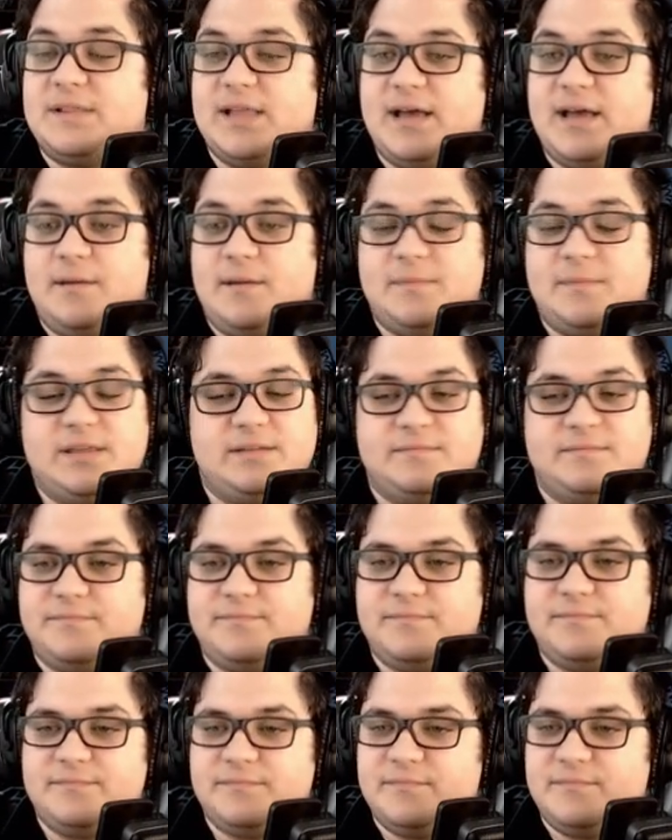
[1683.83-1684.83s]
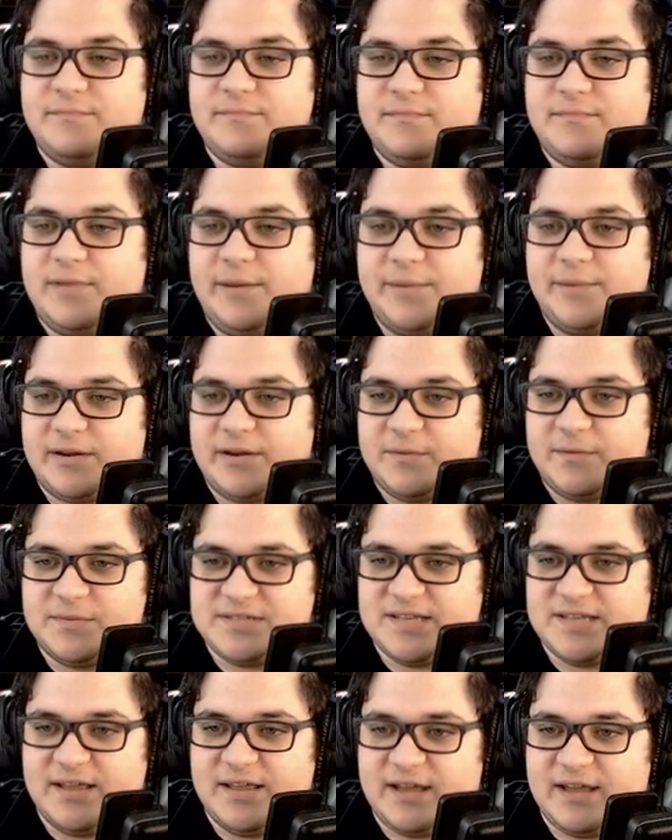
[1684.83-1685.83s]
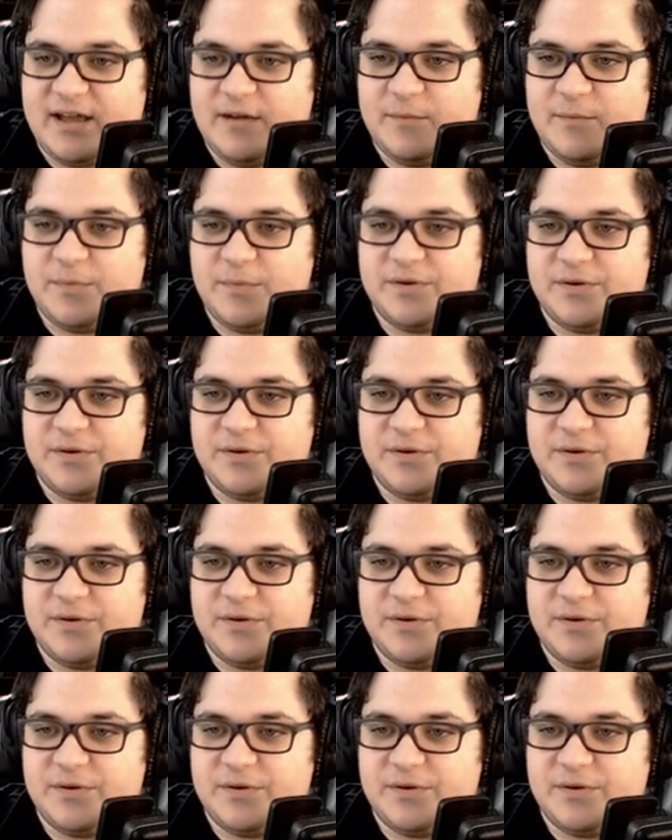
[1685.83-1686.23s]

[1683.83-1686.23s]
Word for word: Like, I mean, I'm not gonna pretend like I remember